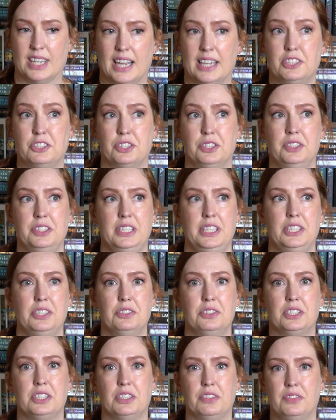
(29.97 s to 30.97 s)
I truly
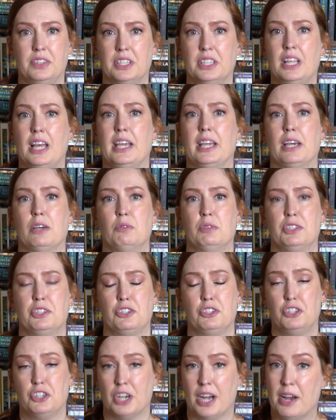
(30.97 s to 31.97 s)
used to feel like I
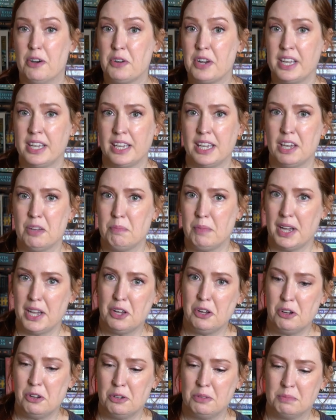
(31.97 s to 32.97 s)
was drowning in my
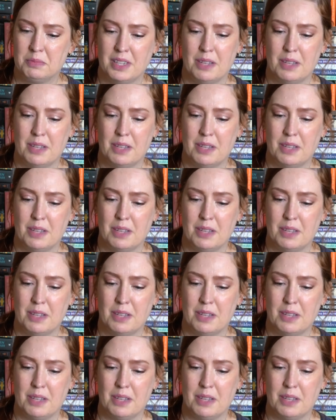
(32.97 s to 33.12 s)
home.